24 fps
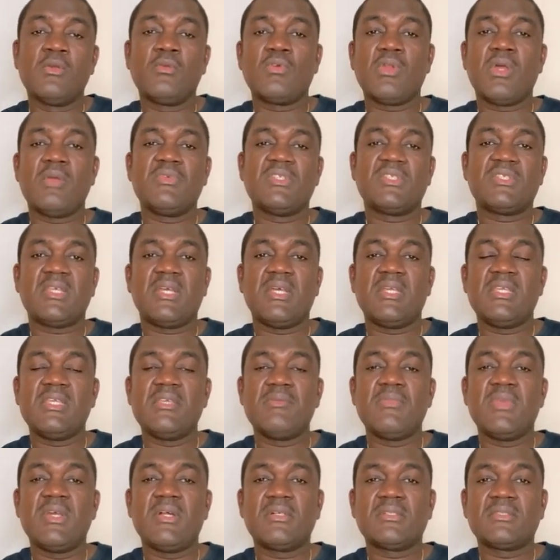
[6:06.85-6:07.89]
right beside
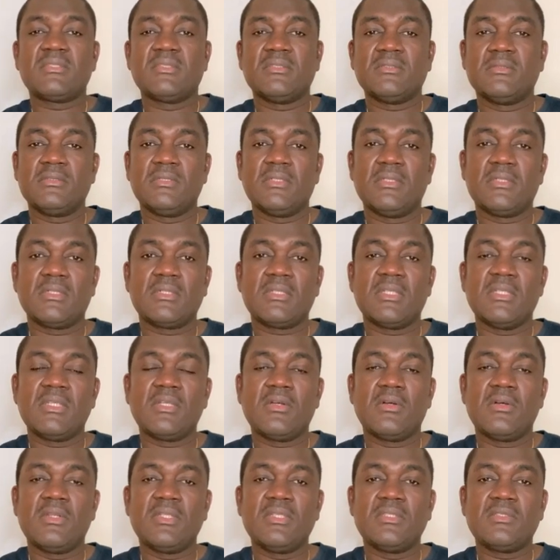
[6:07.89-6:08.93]
emails, and
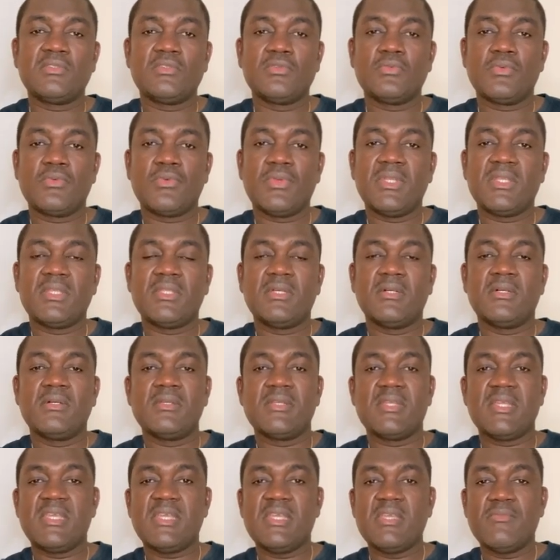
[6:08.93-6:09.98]
click on it to read
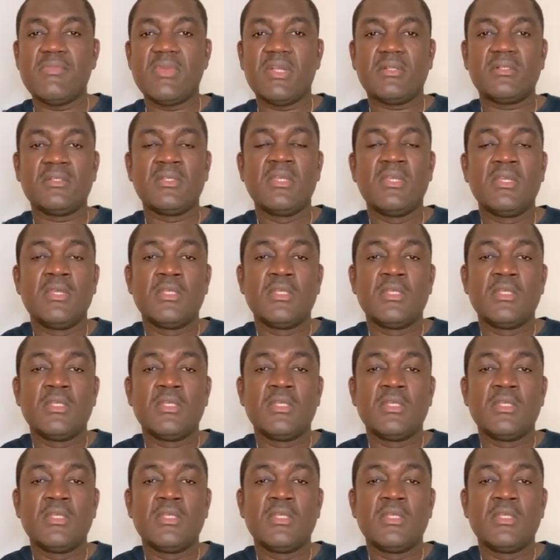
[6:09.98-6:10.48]
down the email.